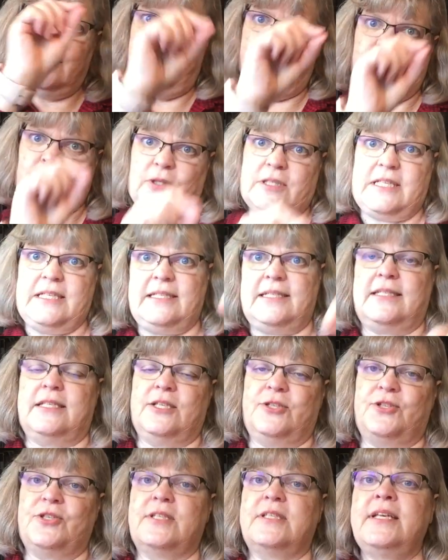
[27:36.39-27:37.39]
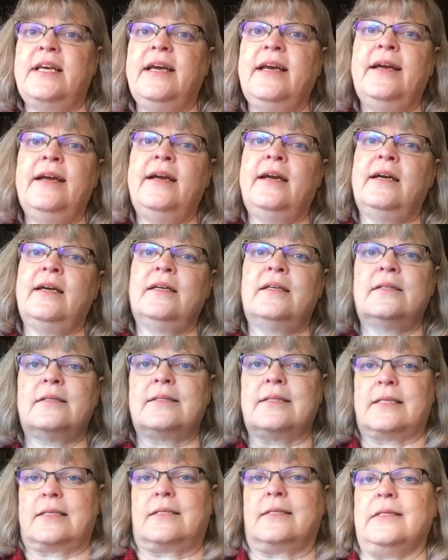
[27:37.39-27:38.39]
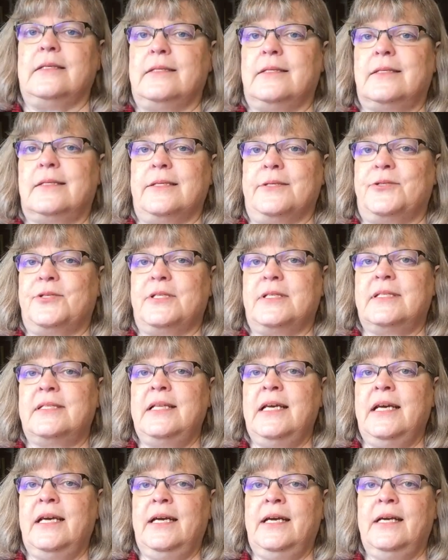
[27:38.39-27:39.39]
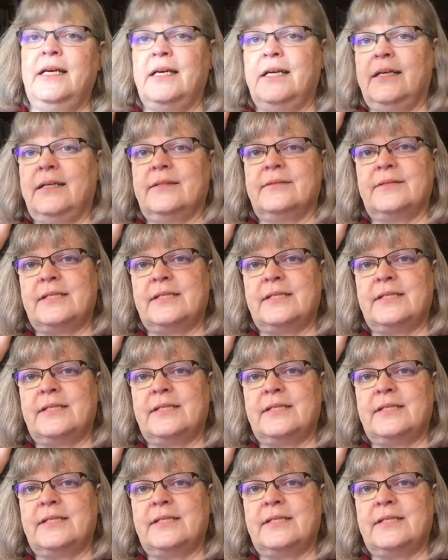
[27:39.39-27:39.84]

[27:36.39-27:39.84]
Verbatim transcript: 14 stitches here, 16 stitches there,